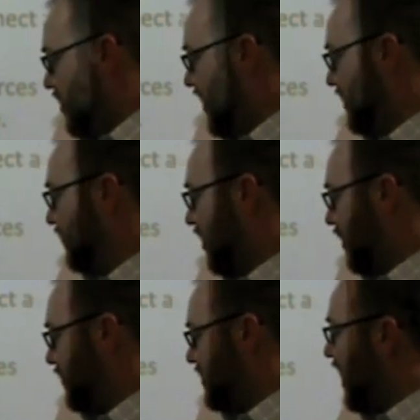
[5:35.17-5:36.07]
This
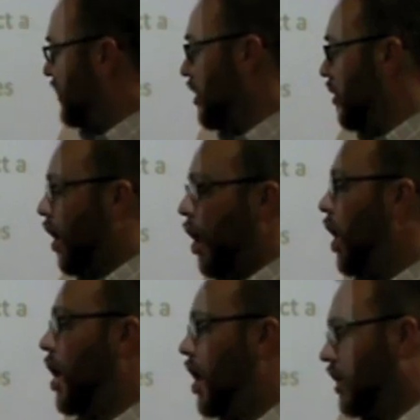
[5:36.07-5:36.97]
verb does not go
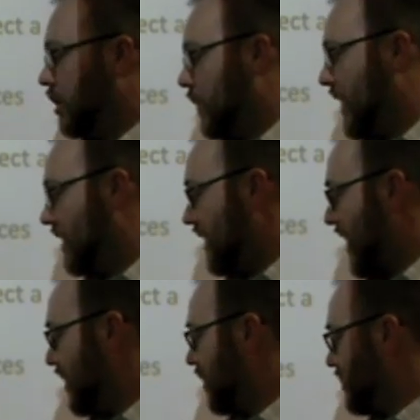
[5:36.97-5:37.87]
all the way to the
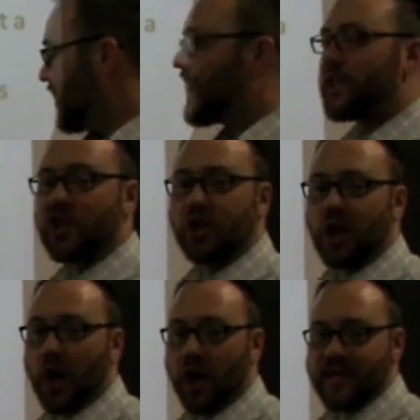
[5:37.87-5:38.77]
end, it goes to the end of the
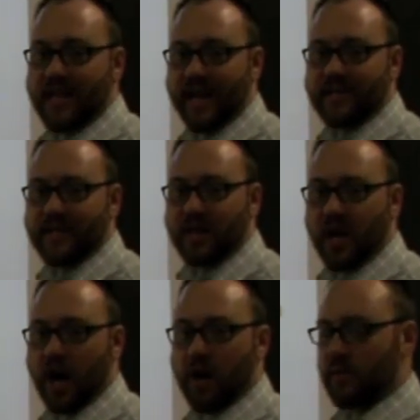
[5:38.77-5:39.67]
clause, hence the
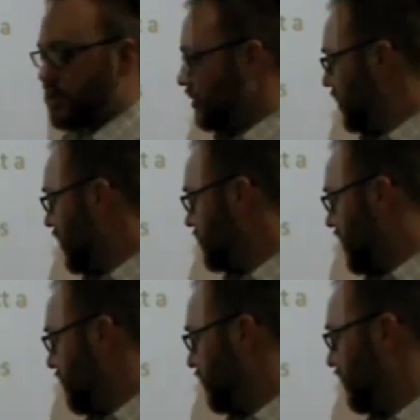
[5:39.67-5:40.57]
comma, so it comes
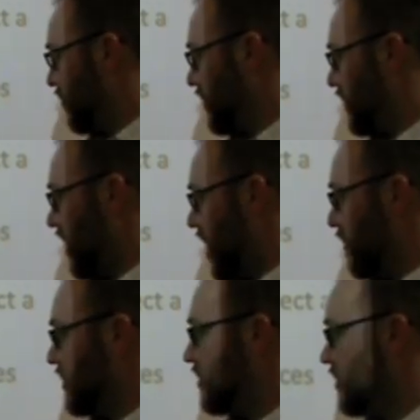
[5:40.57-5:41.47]
right before the
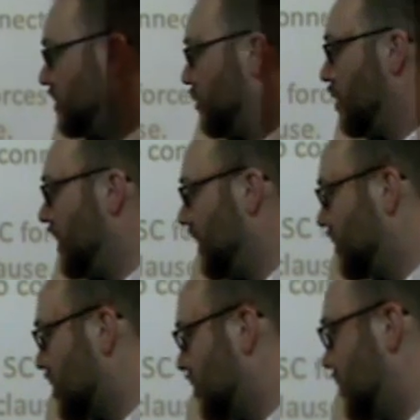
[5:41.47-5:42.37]
comma. So subordinating
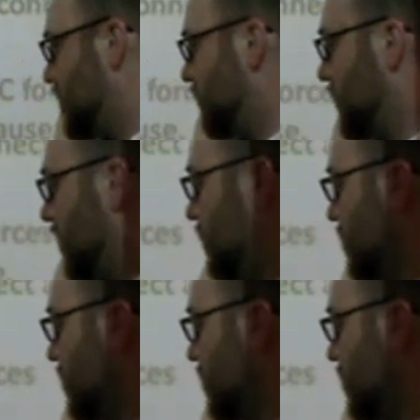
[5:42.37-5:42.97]
conjunction, subject, other